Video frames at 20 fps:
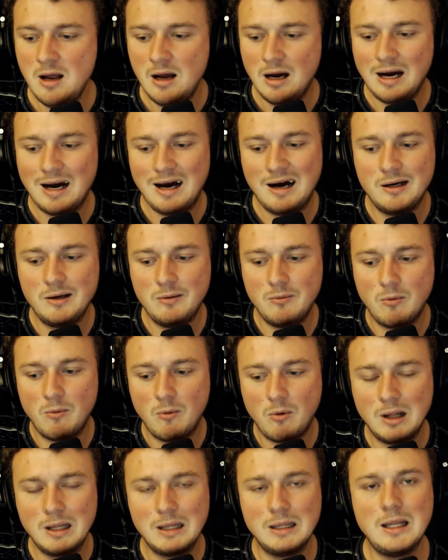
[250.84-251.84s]
on
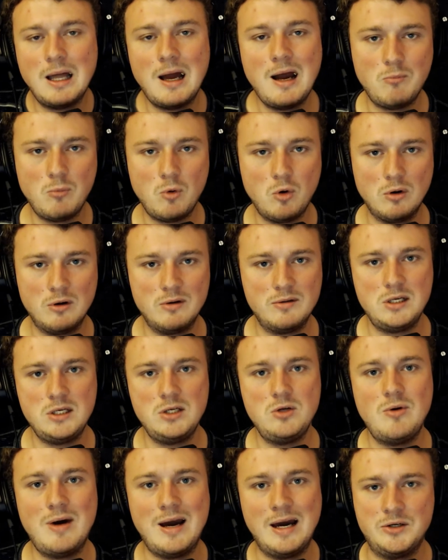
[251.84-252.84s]
a lot more than
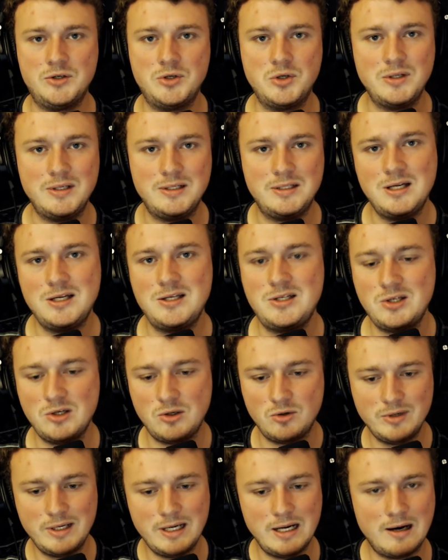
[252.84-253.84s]
you actually
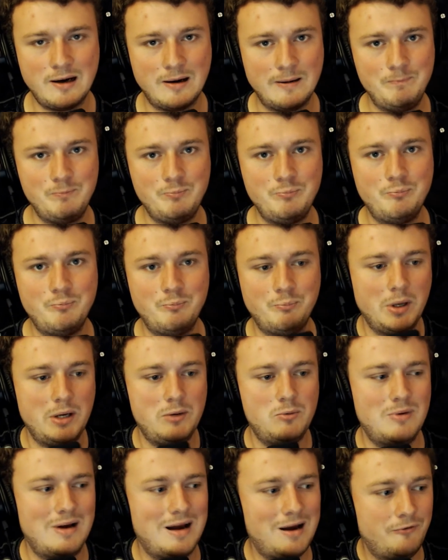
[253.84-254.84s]
disagree on. But
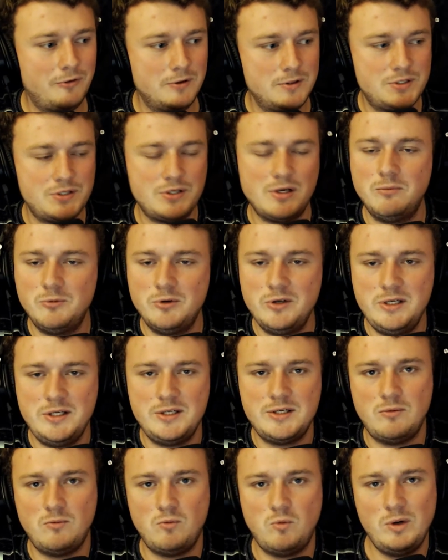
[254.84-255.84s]
for some
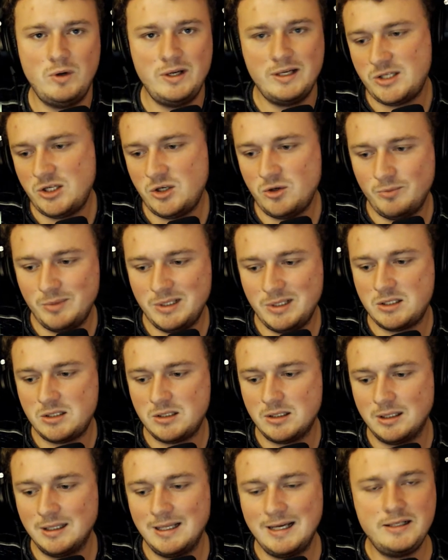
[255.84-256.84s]
reason, we as humans
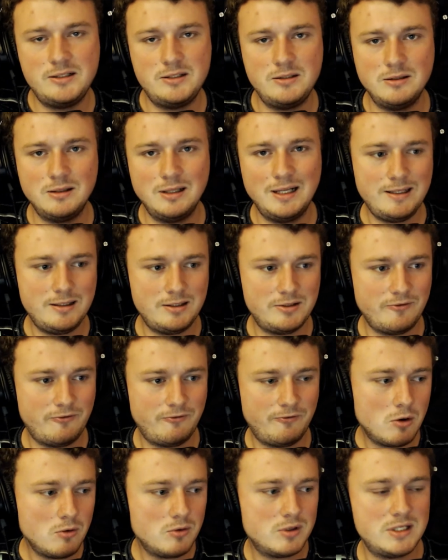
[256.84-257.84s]
like to
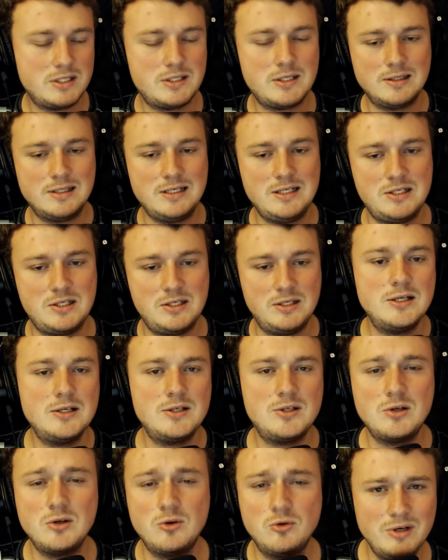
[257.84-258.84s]
focus on these
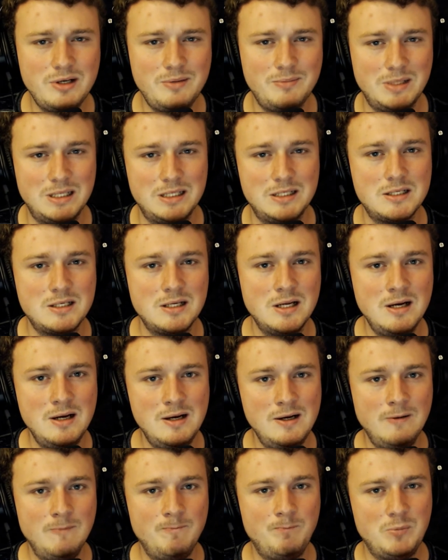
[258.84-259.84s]
disagreements.
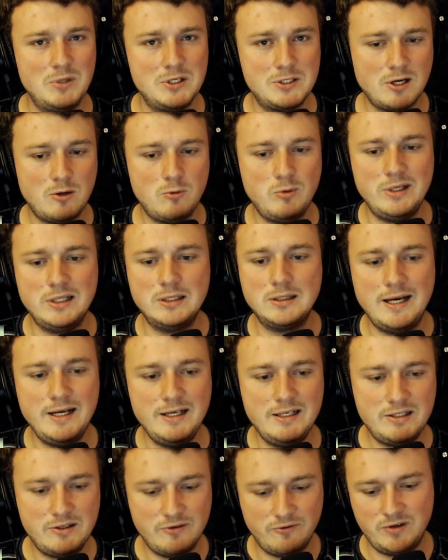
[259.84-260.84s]
It's like we
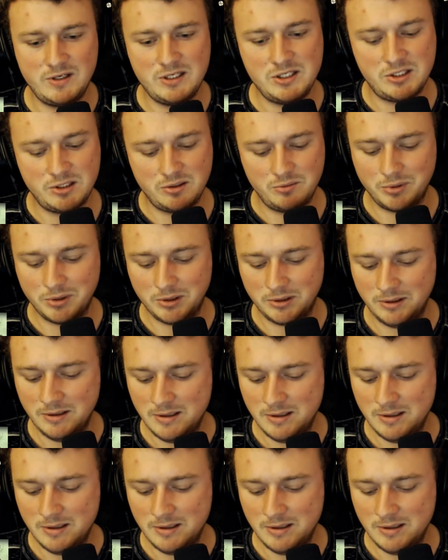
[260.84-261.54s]
like division, but